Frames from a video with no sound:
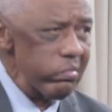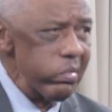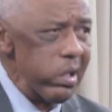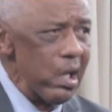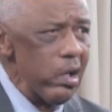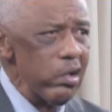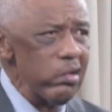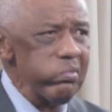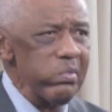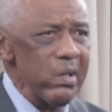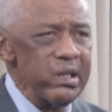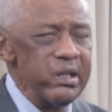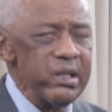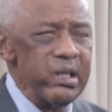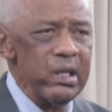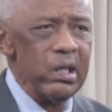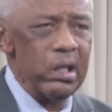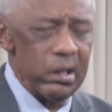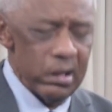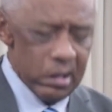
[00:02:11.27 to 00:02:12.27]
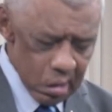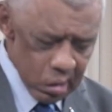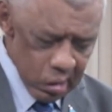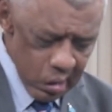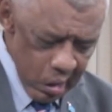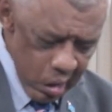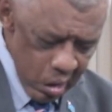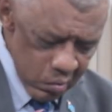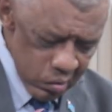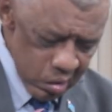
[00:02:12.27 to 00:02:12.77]
By augmenting
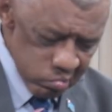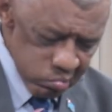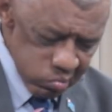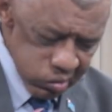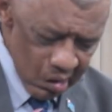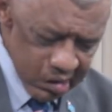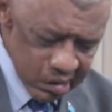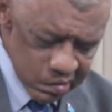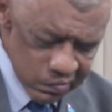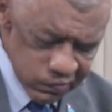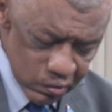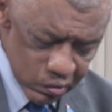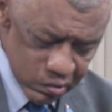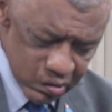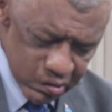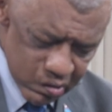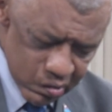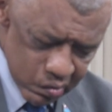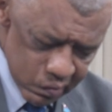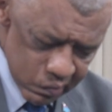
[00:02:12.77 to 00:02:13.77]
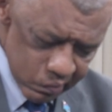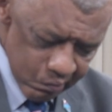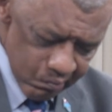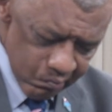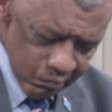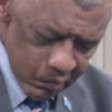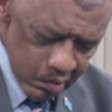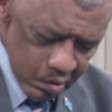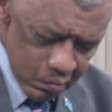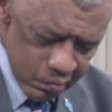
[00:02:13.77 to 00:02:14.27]
our police force,
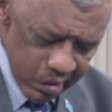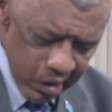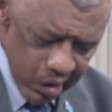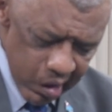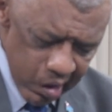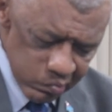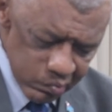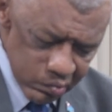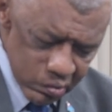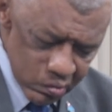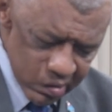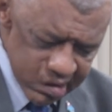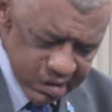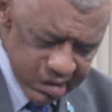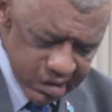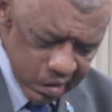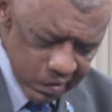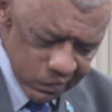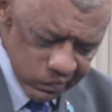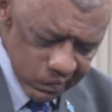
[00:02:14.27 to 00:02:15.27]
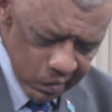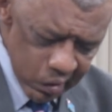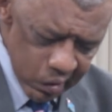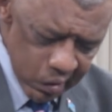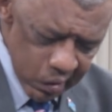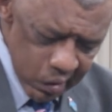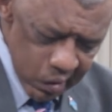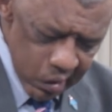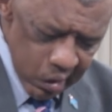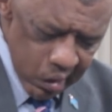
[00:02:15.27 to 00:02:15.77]
we aim to achieve
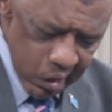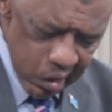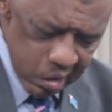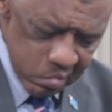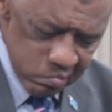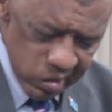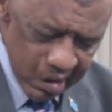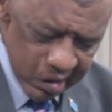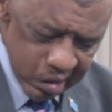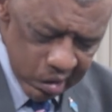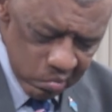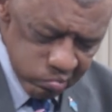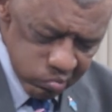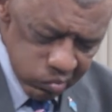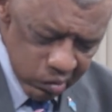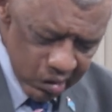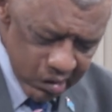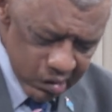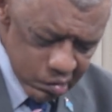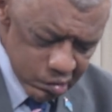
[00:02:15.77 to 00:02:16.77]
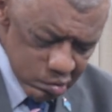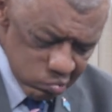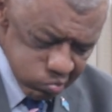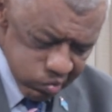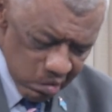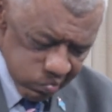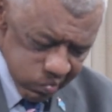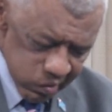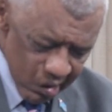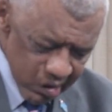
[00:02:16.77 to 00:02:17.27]
a better police to
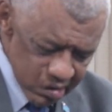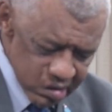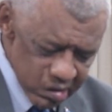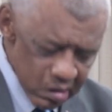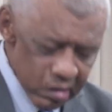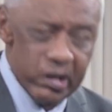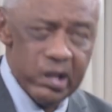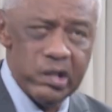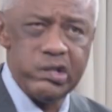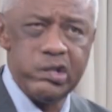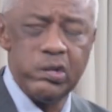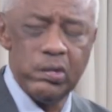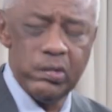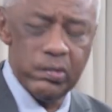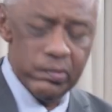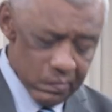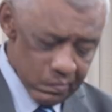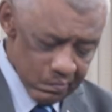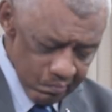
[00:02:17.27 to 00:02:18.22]
population ratio